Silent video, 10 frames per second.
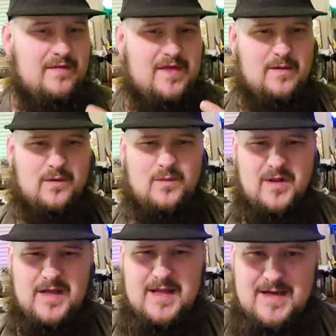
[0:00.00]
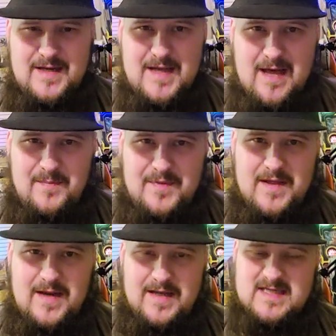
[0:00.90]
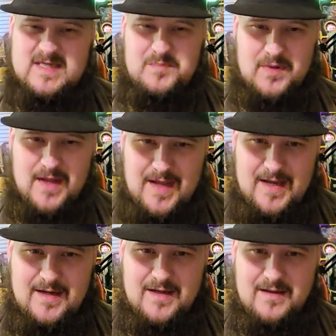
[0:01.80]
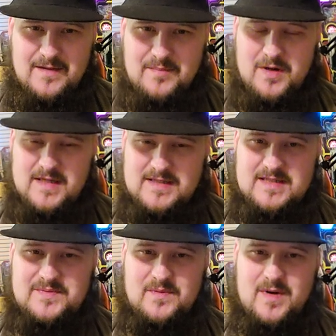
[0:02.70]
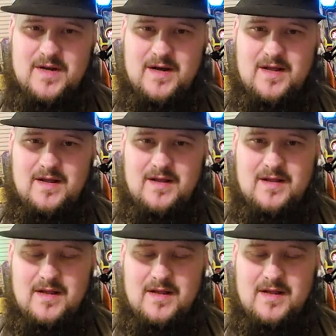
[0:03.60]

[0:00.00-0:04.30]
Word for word: that were really in-depth and explained the process for whatnot.